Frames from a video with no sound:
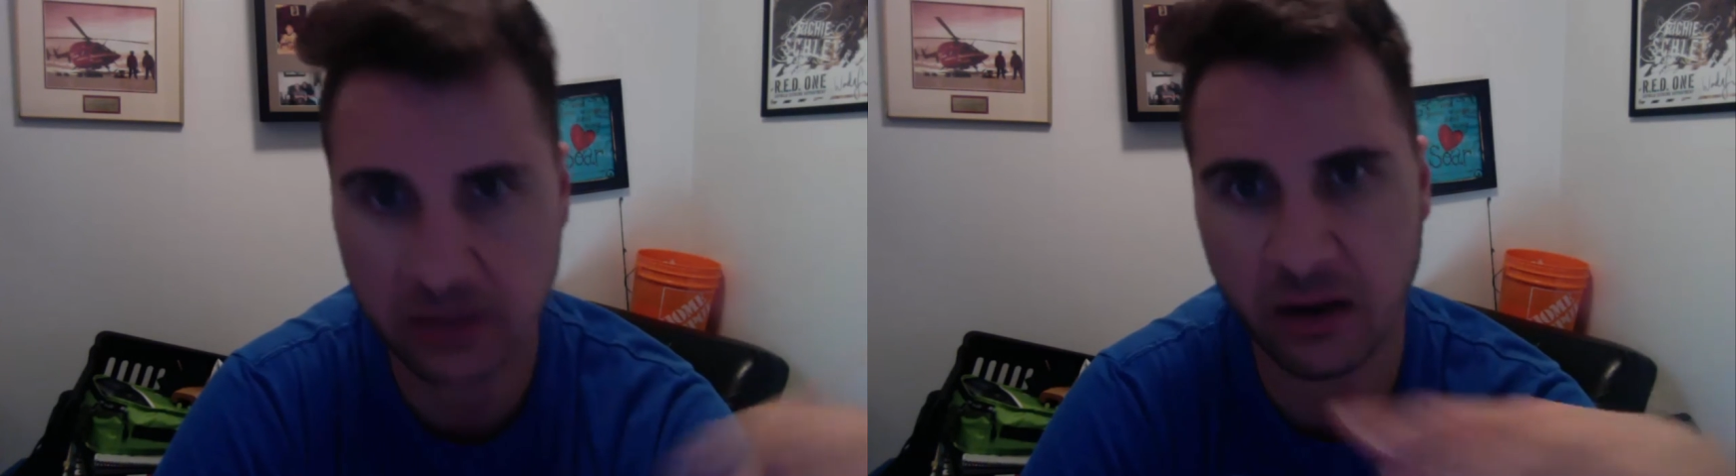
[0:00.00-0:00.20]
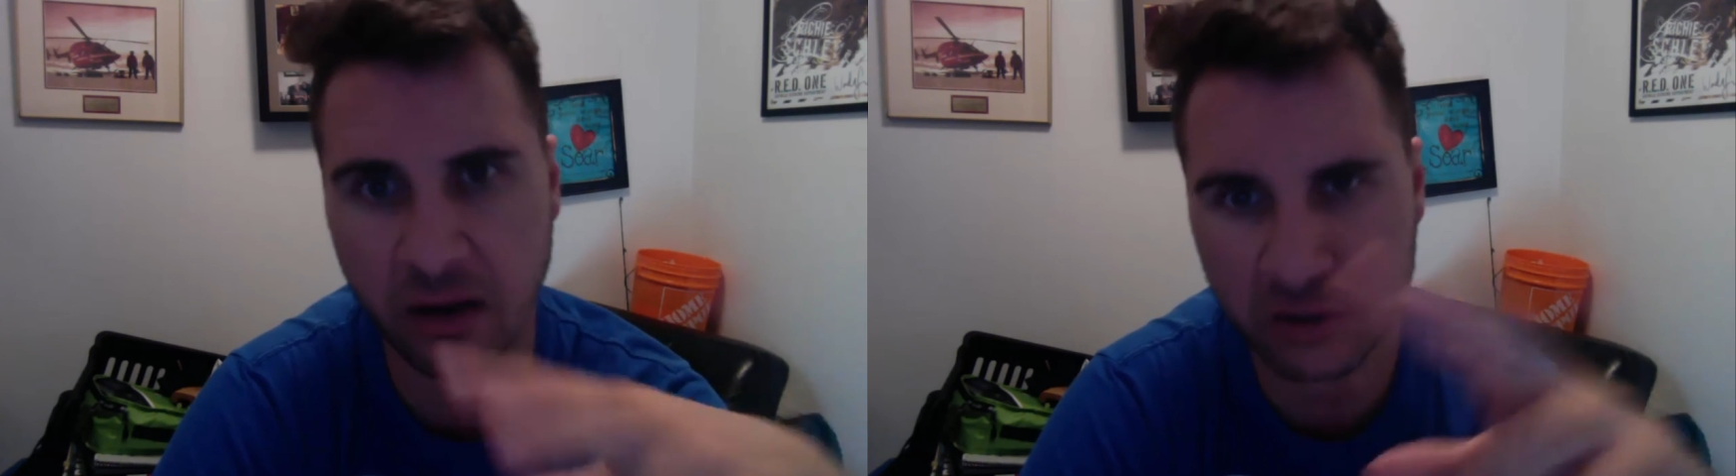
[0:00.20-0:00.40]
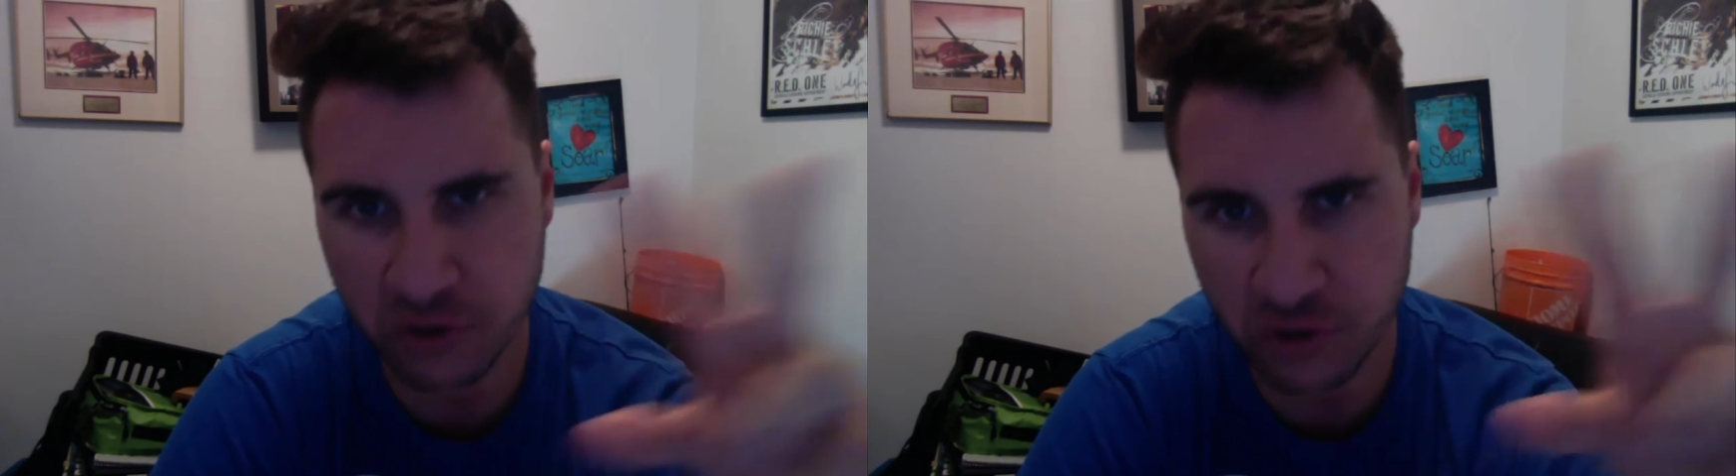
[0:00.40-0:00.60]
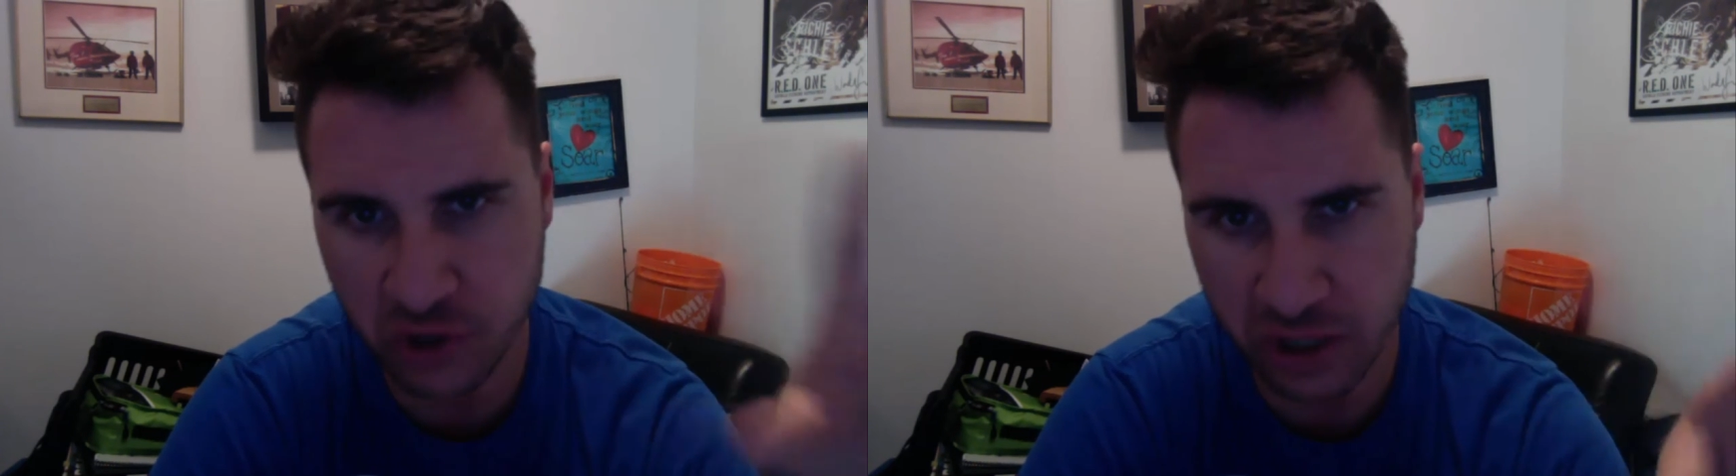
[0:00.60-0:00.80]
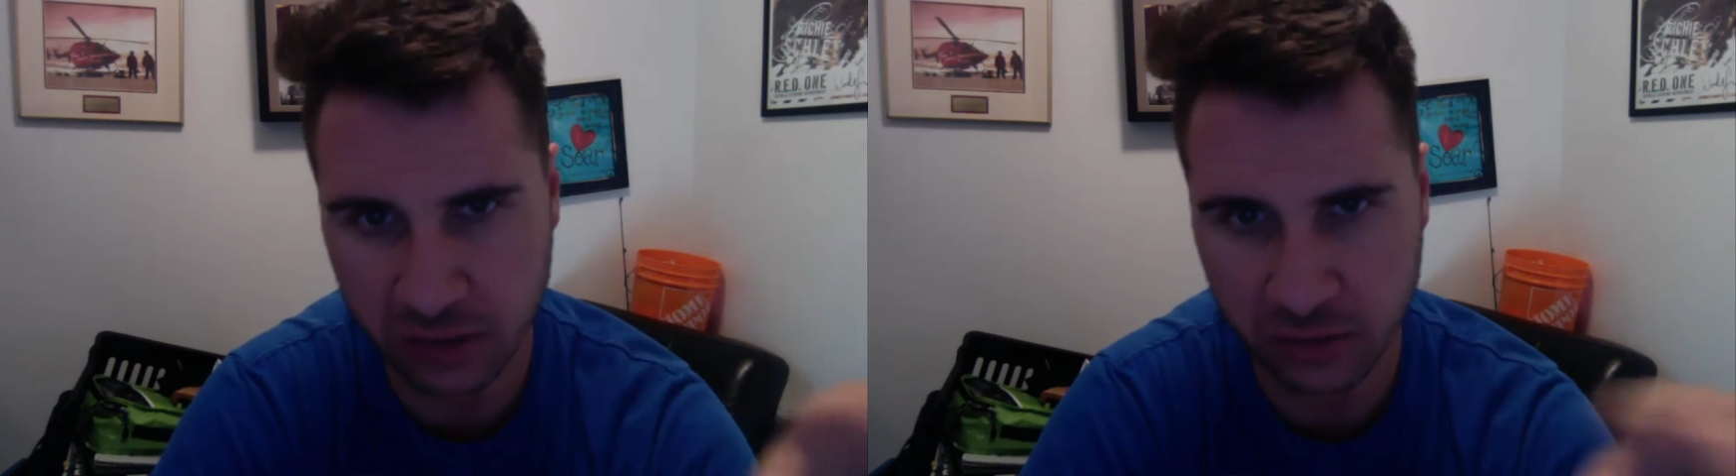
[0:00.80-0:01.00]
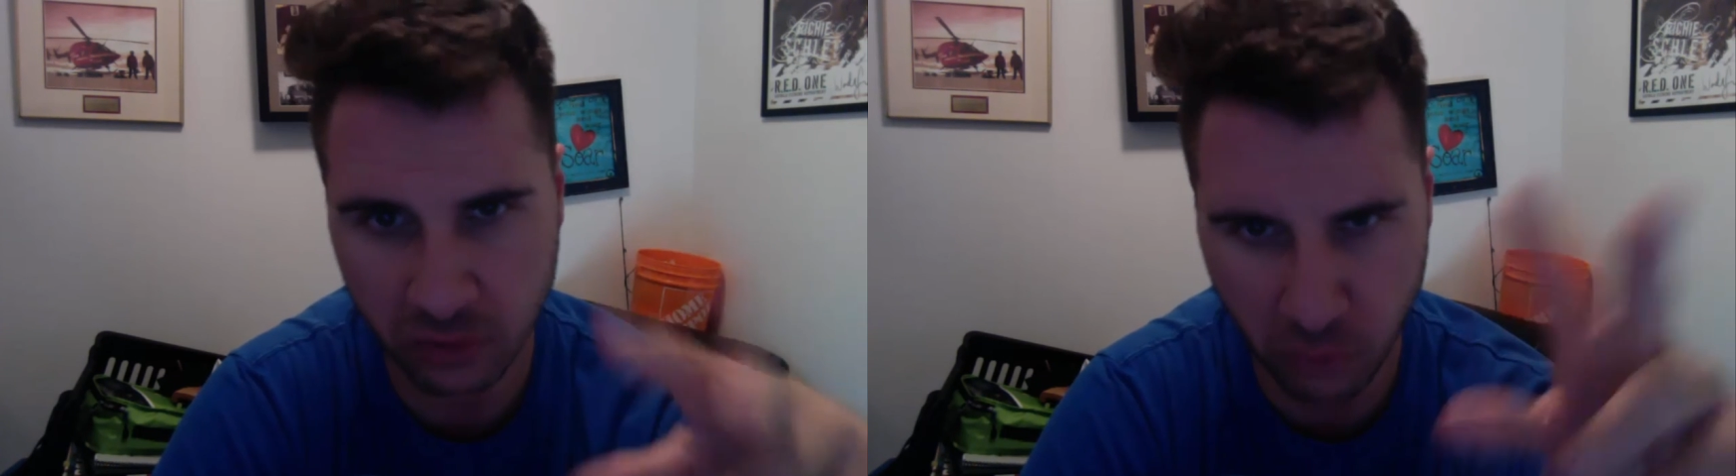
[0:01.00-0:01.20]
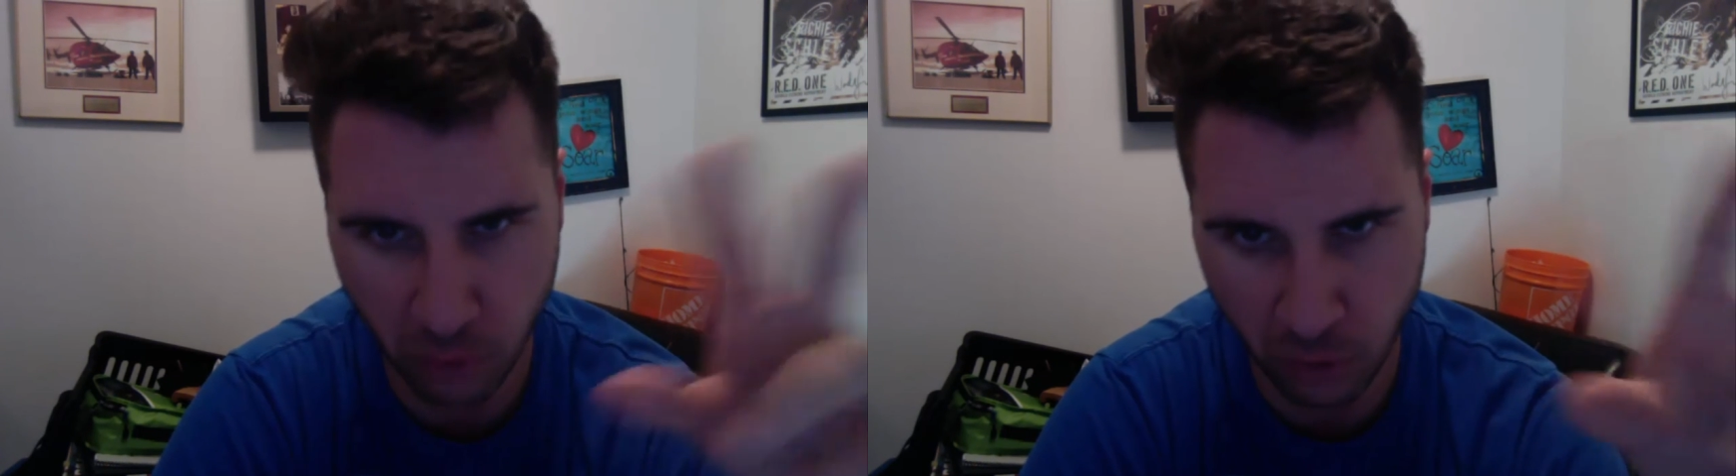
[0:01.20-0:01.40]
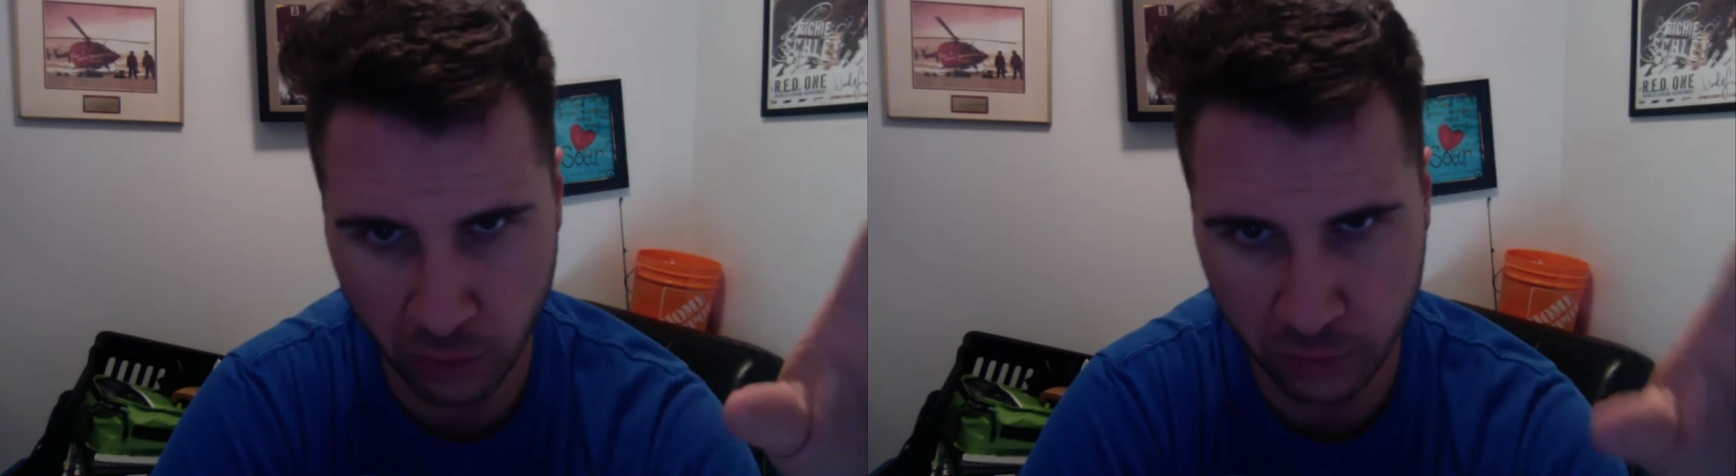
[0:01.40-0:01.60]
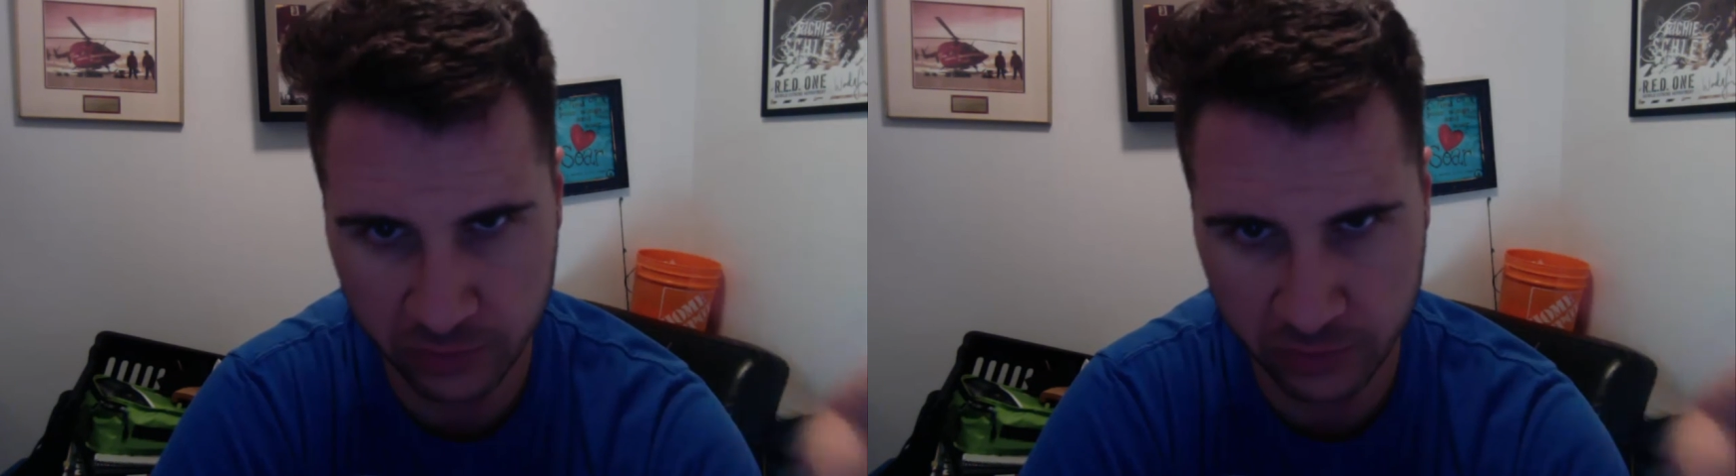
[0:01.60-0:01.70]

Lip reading: oxygen to all